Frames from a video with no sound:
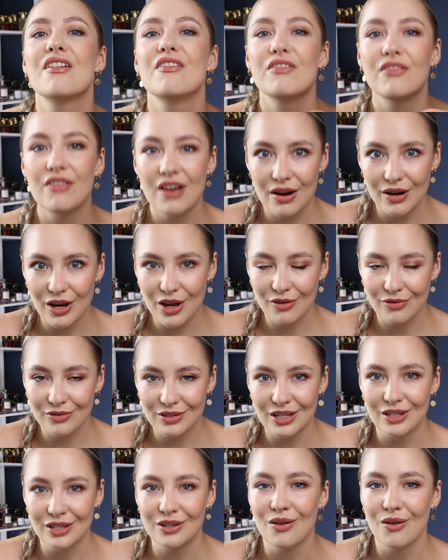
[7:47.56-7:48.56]
very
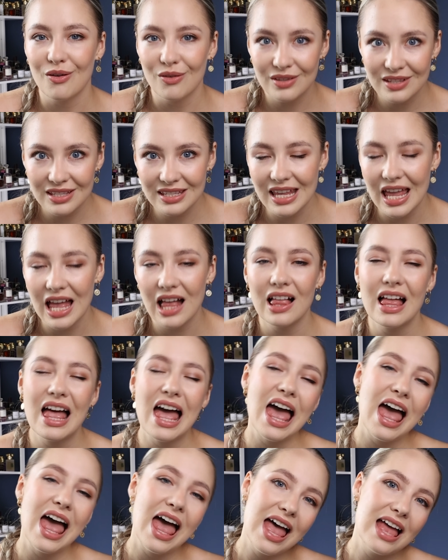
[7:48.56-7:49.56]
often on sale
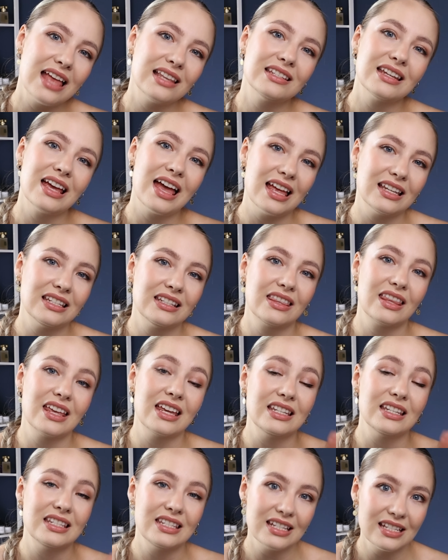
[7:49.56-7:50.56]
and at
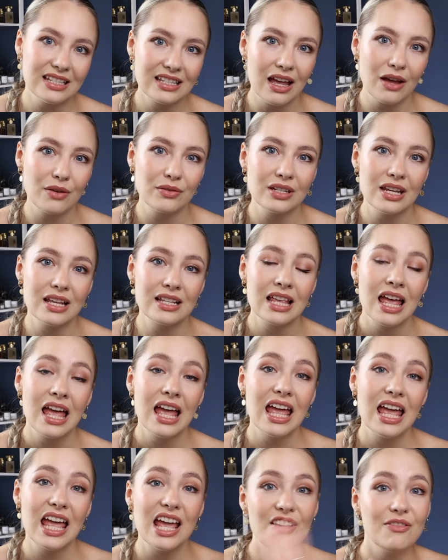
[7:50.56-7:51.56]
the discounters.
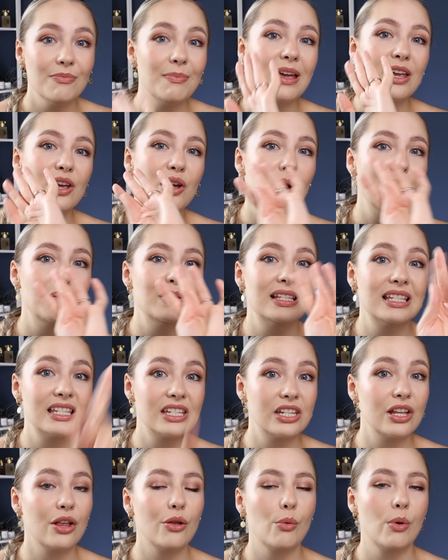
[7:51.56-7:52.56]
If my code
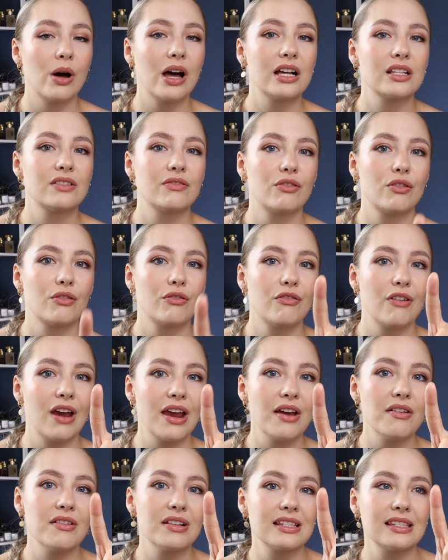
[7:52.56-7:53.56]
still works for
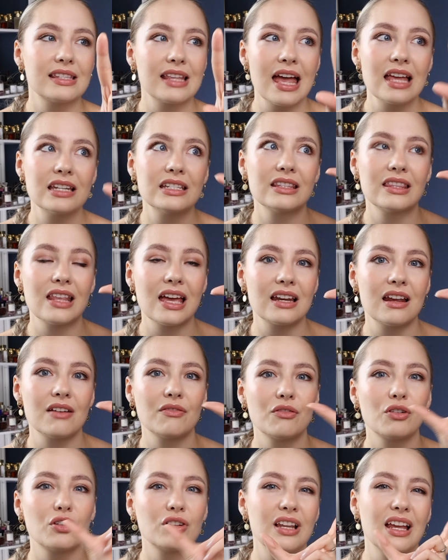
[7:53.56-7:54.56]
FragranceNet, then
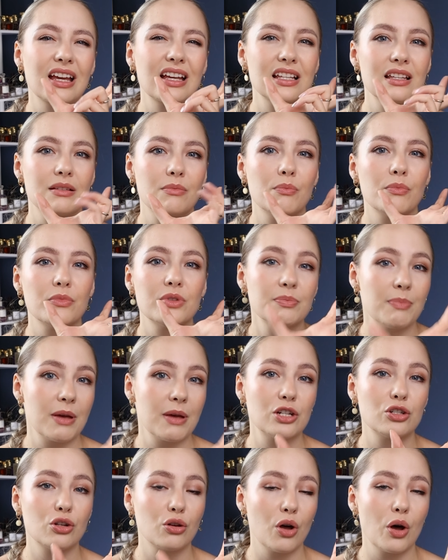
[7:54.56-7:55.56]
I've got like a
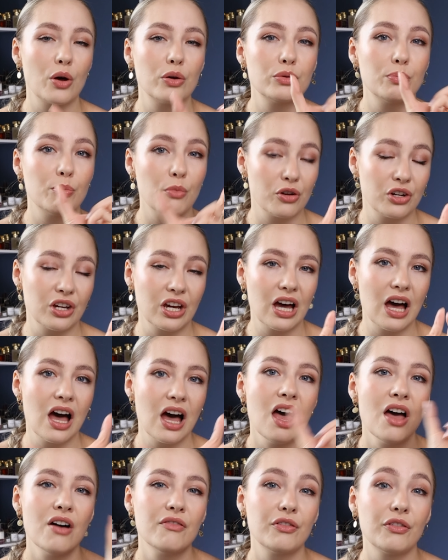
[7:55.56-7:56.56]
special code,
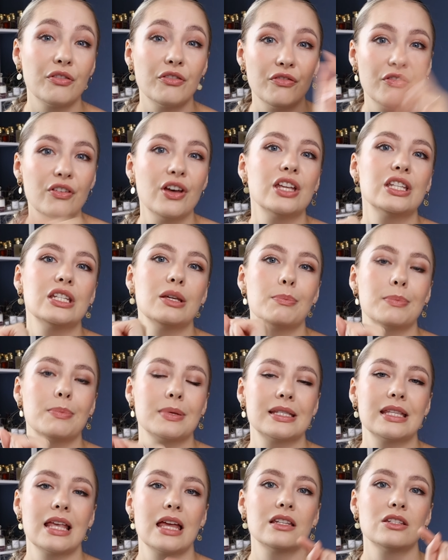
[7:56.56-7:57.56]
Monica, for
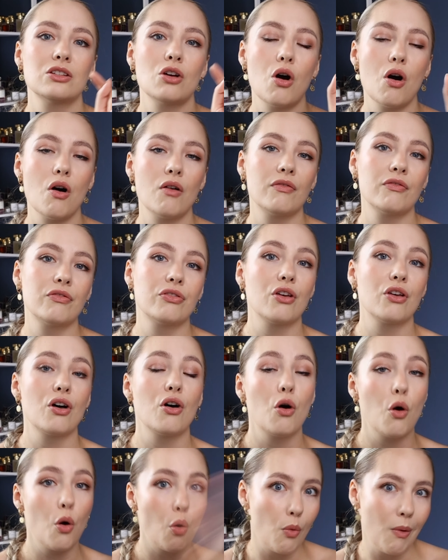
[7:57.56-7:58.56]
30% off the
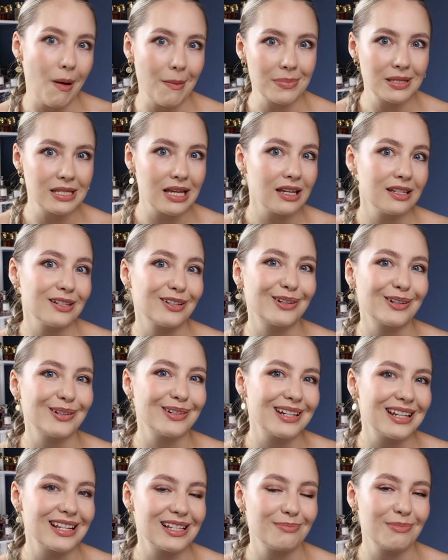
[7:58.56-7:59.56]
whole website. I've
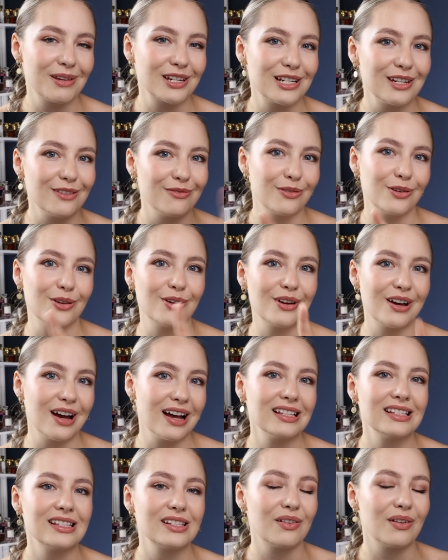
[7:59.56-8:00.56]
got it especially for you
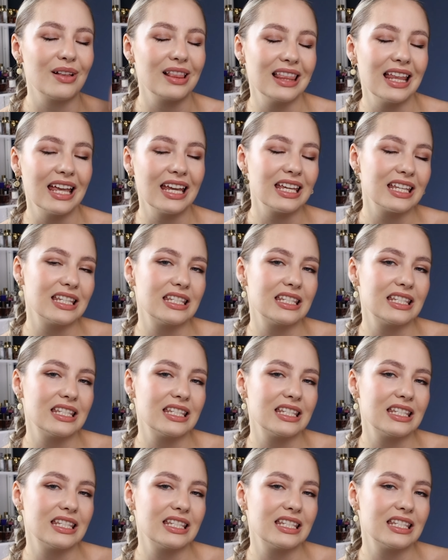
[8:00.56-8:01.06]
guys, so I'll link